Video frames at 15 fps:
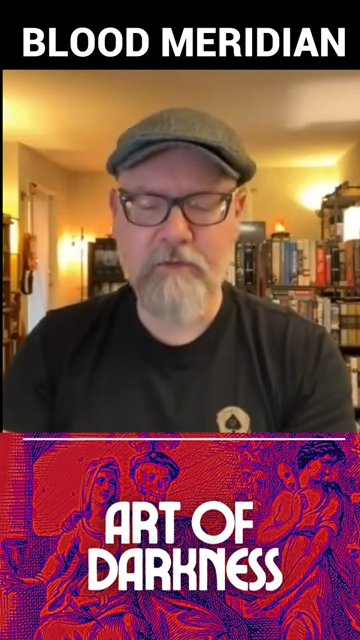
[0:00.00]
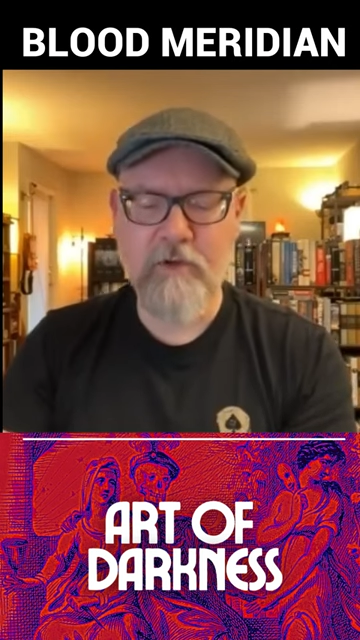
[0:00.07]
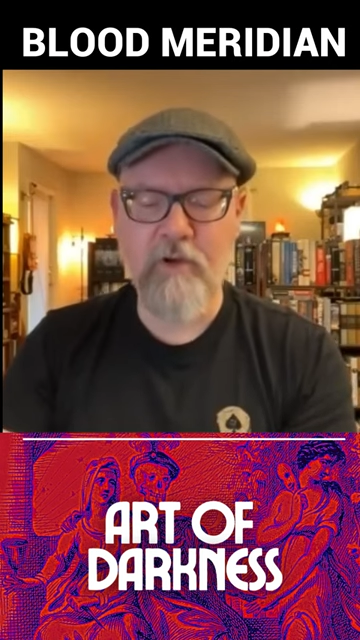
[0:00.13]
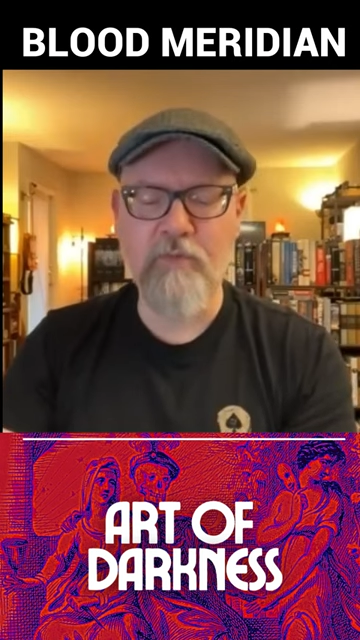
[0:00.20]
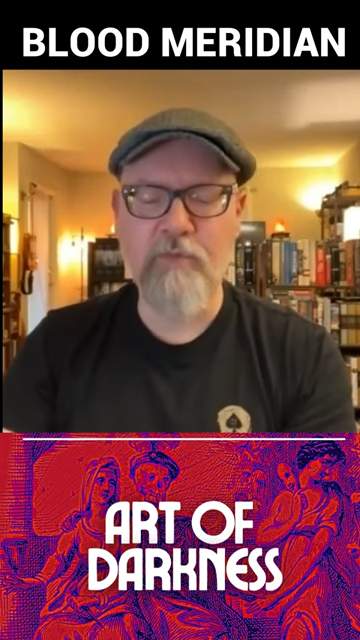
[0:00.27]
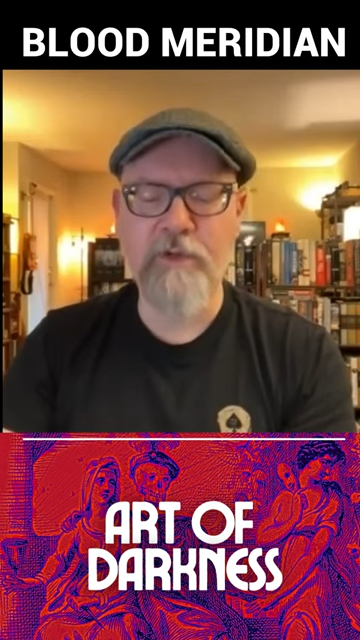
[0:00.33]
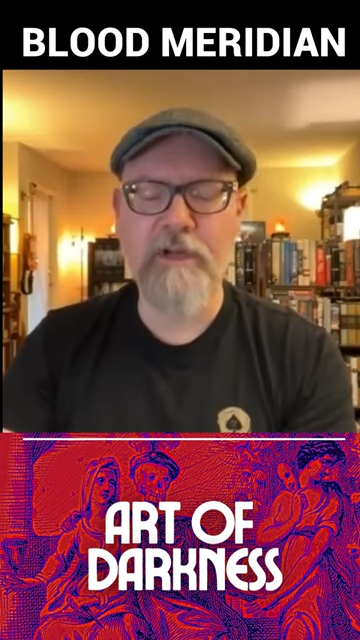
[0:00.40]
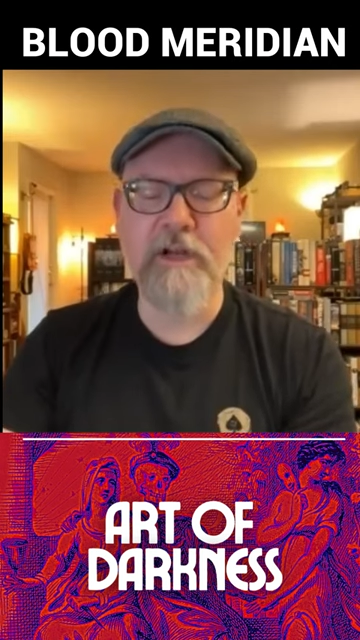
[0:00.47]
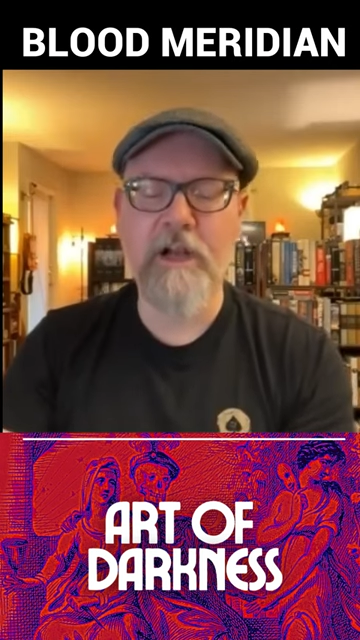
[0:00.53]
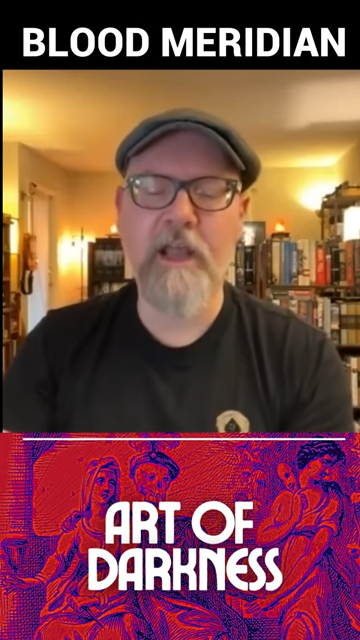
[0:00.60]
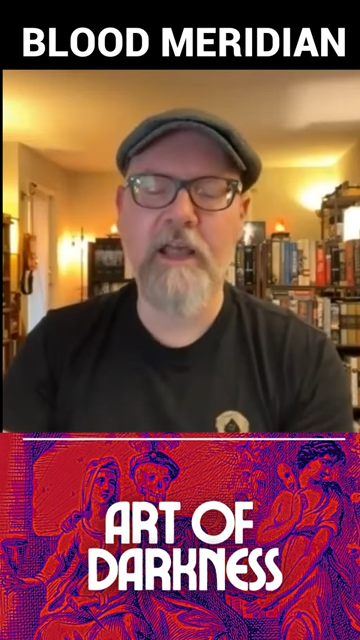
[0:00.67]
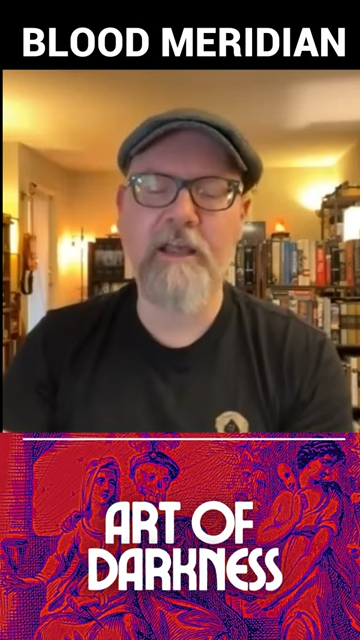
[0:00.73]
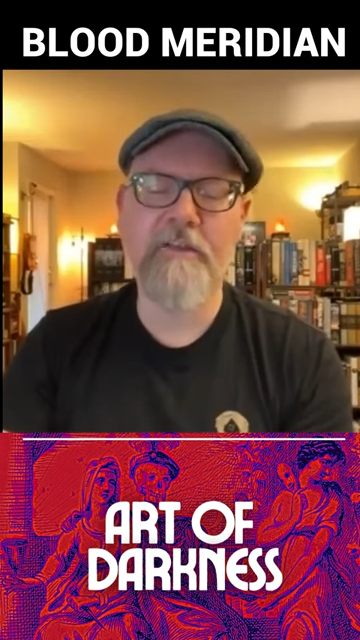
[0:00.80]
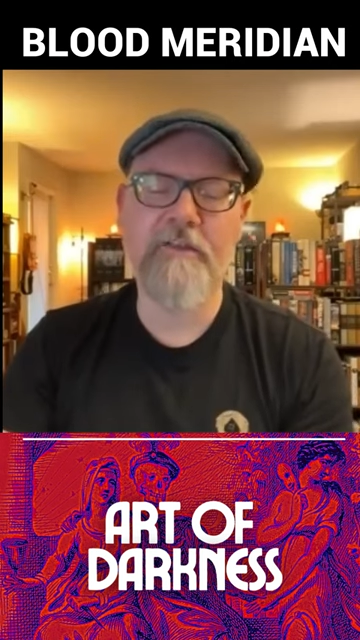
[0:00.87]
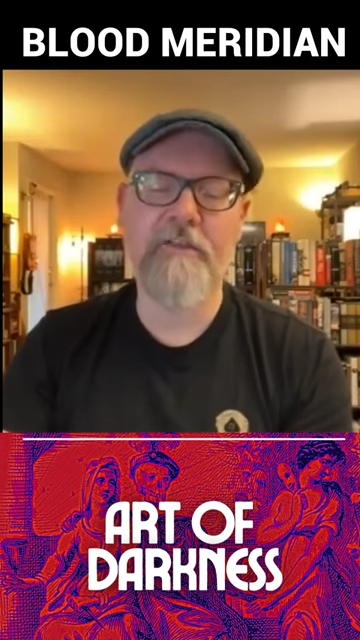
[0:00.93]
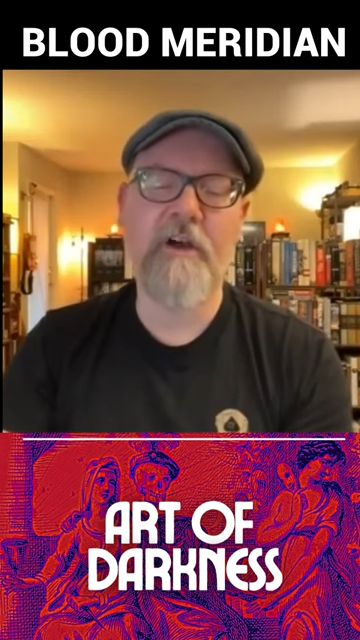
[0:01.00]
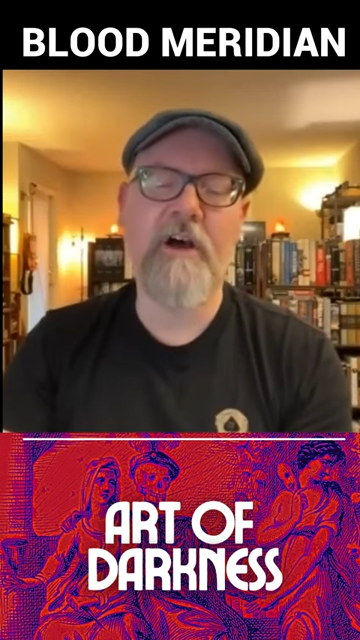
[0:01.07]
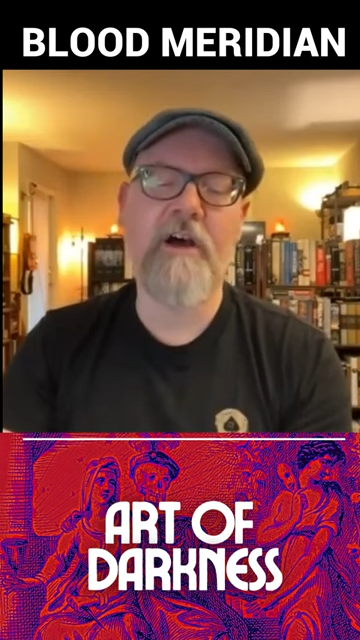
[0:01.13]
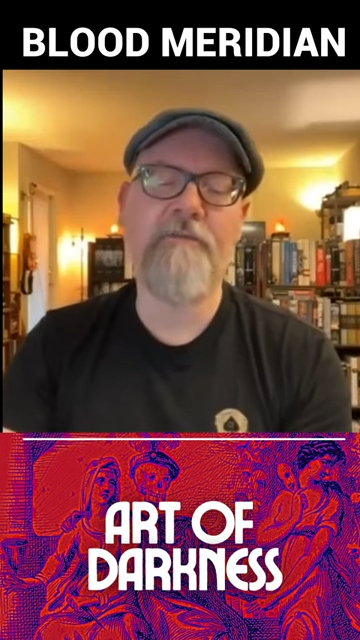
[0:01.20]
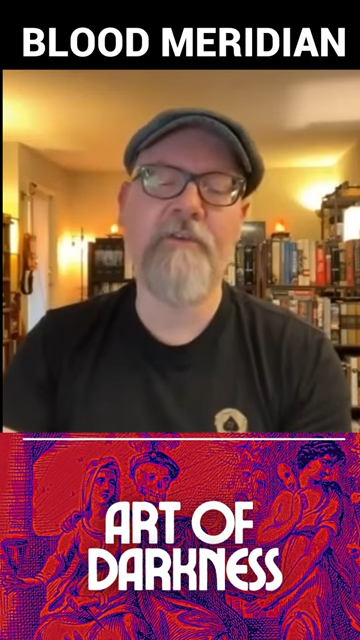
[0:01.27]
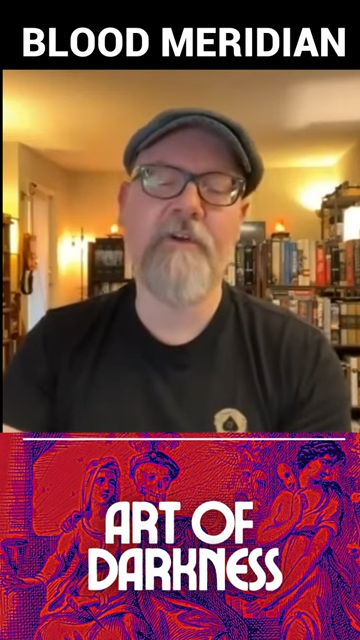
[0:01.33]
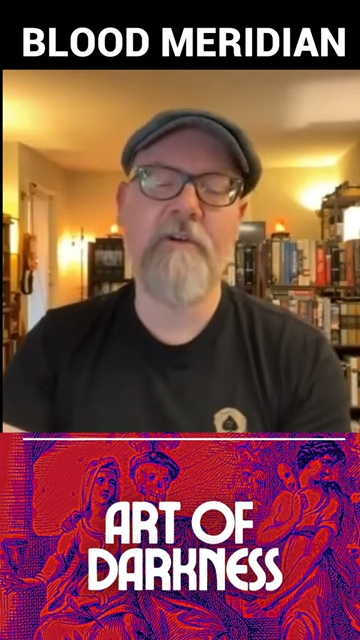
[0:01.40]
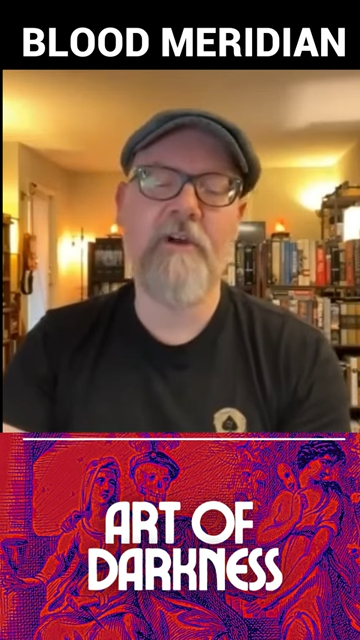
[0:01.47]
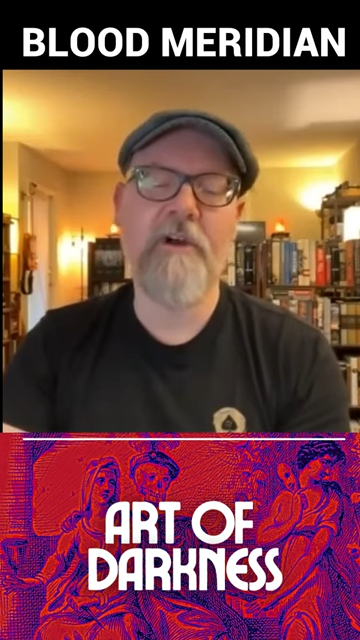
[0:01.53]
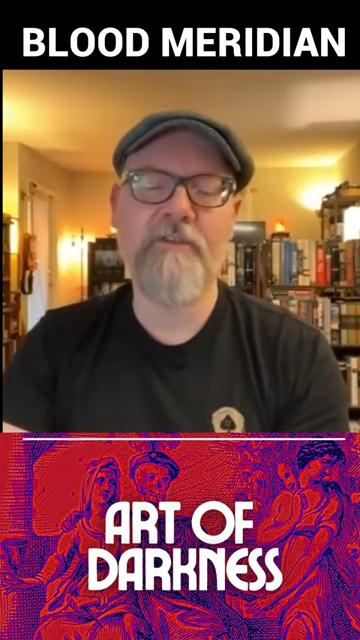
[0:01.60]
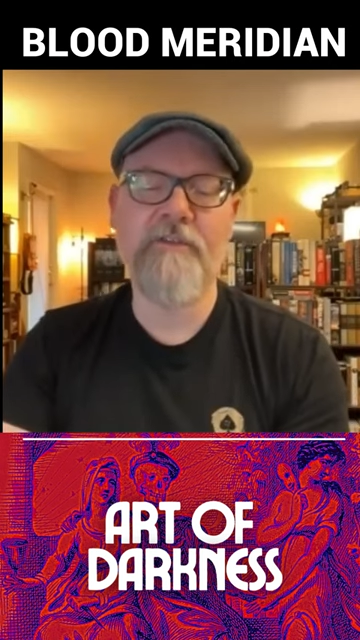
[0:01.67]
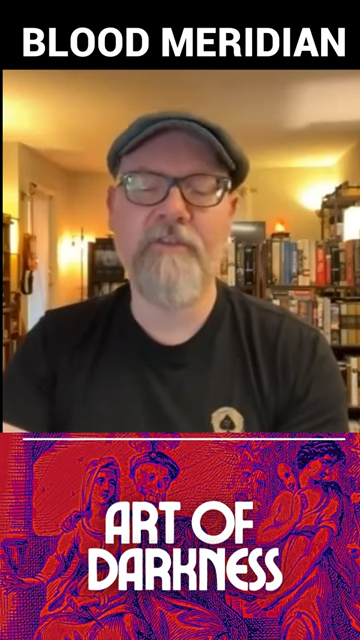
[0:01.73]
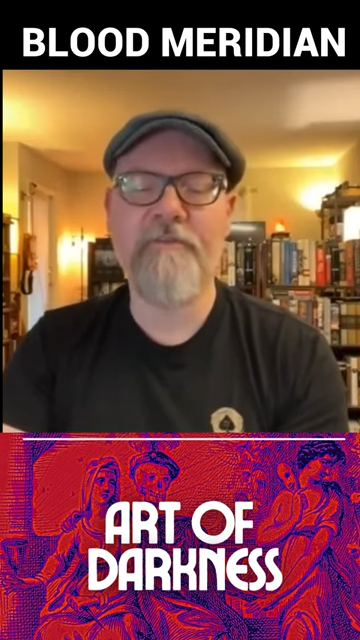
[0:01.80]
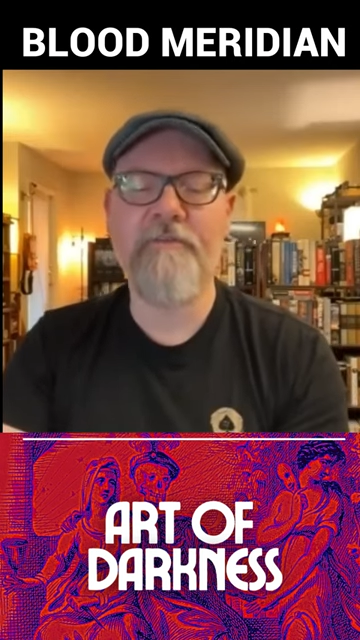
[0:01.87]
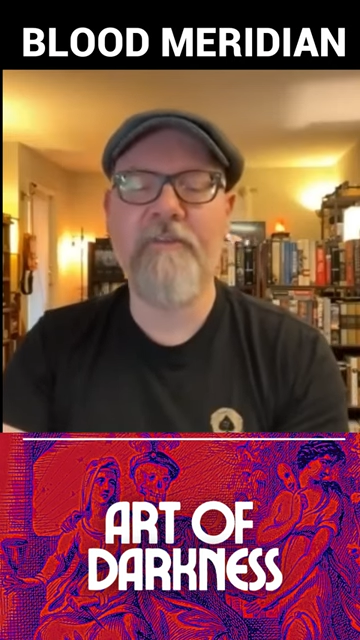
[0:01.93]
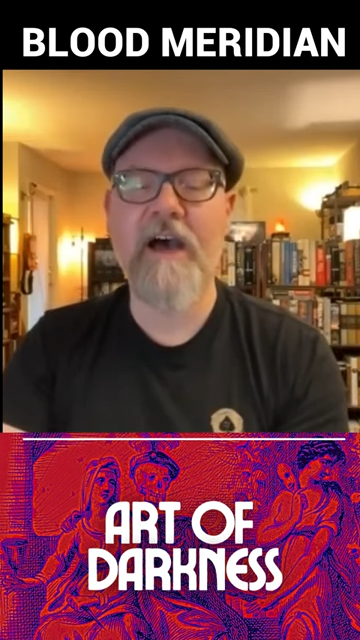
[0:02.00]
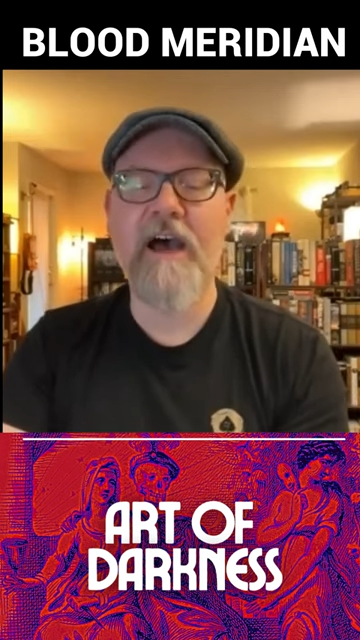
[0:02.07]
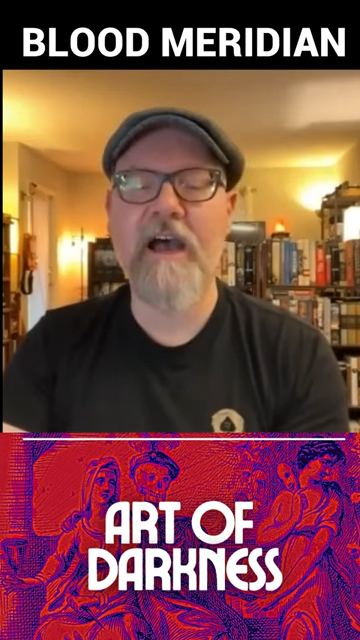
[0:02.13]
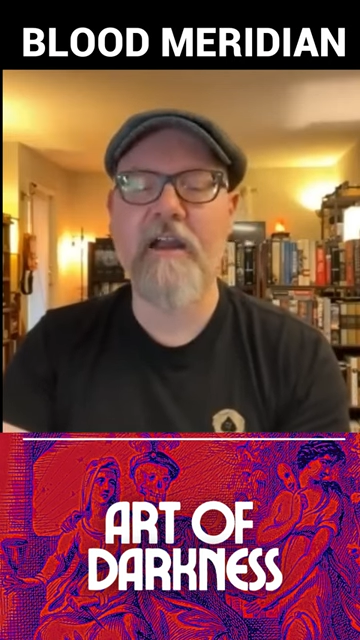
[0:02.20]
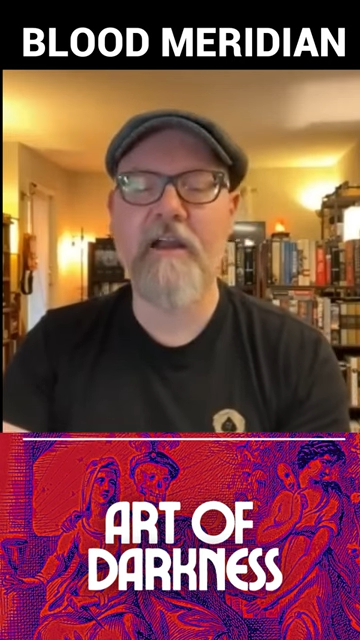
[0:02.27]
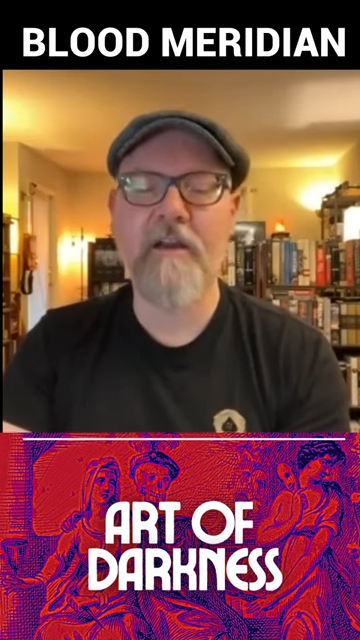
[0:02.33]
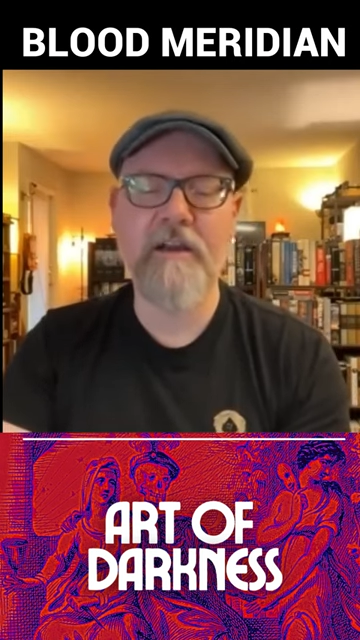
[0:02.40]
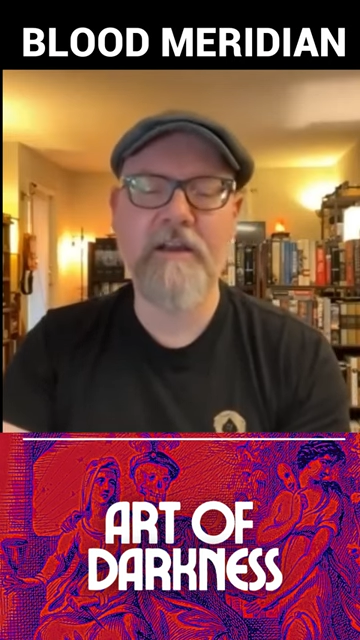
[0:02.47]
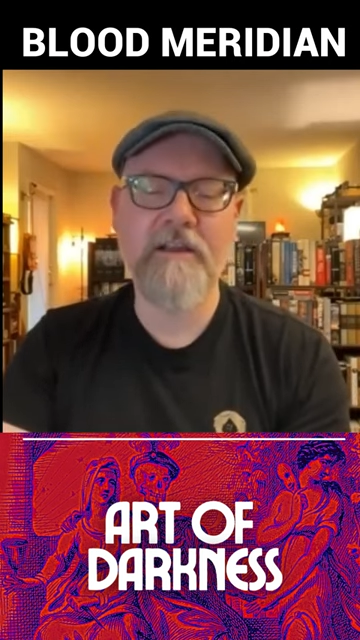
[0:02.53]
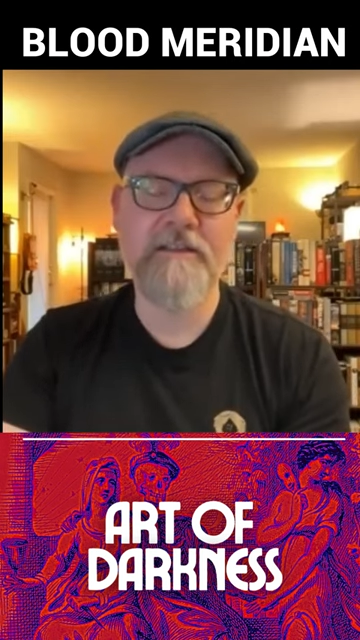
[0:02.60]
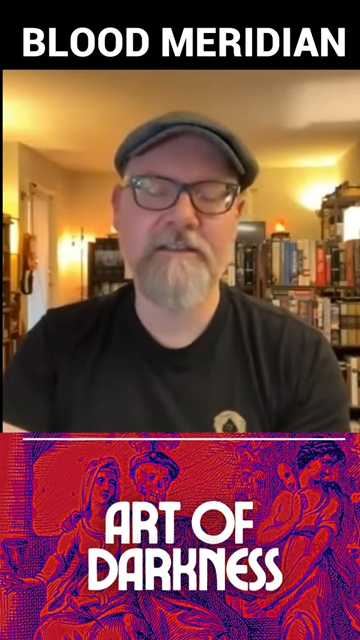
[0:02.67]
Tobin glanced off across the fire.